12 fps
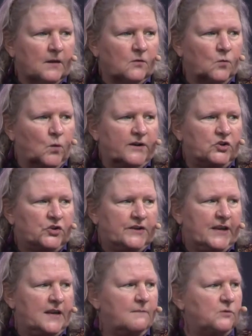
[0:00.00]
Which
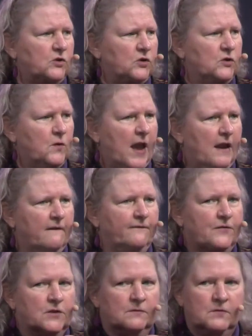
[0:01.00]
team do you
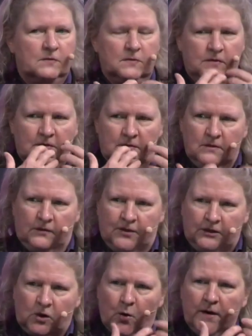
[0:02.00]
have
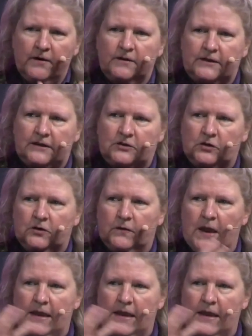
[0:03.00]
the loyalty to?